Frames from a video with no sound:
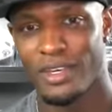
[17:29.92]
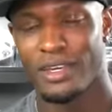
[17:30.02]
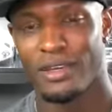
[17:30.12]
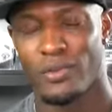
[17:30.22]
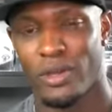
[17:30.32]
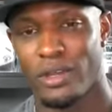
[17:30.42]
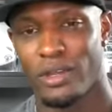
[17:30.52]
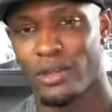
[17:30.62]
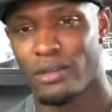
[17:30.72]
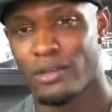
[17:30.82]

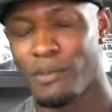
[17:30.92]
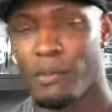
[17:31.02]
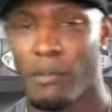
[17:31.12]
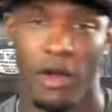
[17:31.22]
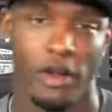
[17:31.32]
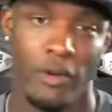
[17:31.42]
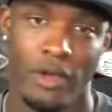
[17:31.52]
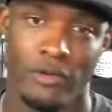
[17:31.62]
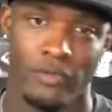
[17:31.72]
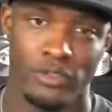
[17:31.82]
where I'm a
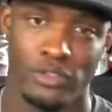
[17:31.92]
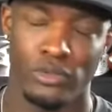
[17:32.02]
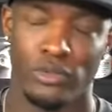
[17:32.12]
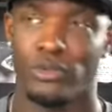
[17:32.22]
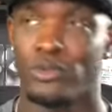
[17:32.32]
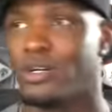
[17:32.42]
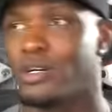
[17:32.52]
moderator for 2.